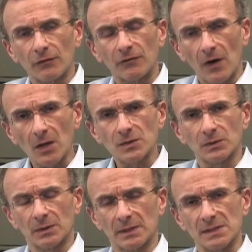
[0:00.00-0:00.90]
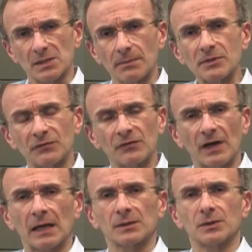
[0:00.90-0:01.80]
of FOXO transcription
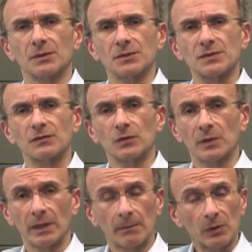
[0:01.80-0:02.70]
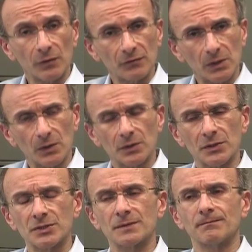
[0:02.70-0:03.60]
factors for a number of
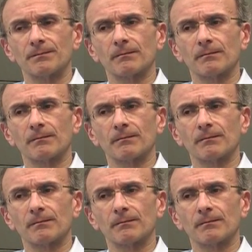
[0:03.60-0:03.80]
years.